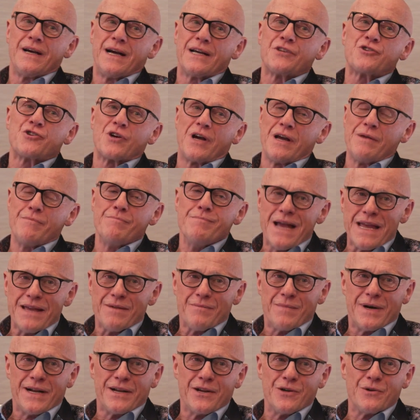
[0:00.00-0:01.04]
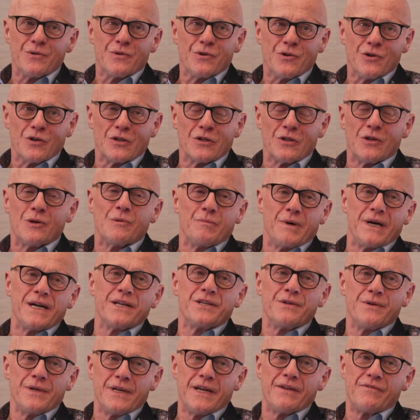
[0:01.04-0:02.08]
I try and make my own good luck by
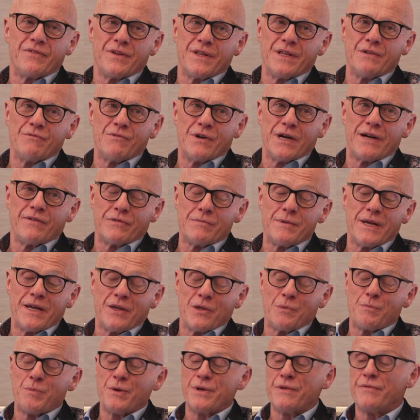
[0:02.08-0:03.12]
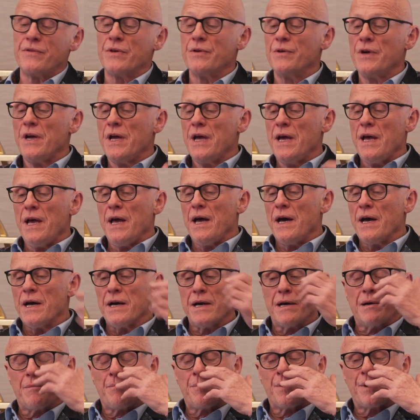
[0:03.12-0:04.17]
doing everything right from a health point of view.
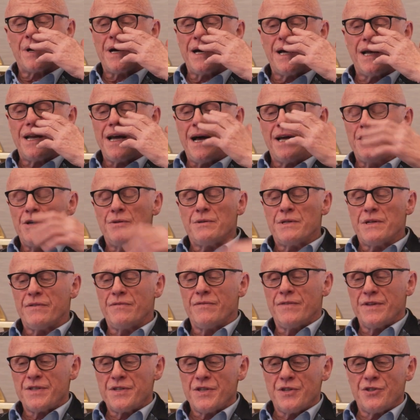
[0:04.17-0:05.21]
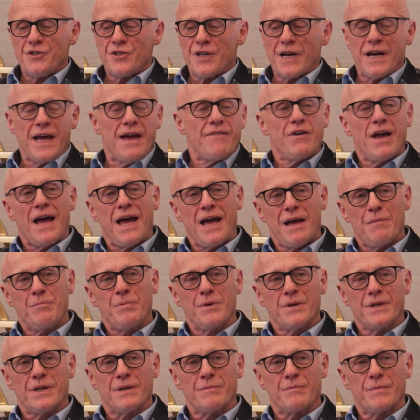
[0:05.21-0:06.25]
But I don't envisage that ever
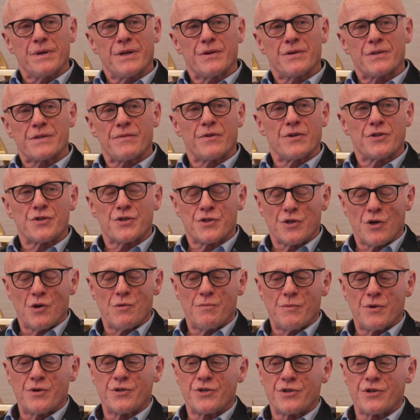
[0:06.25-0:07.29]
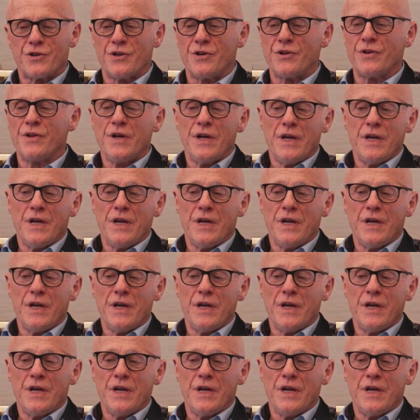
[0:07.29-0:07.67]
happening, because I've got so much on.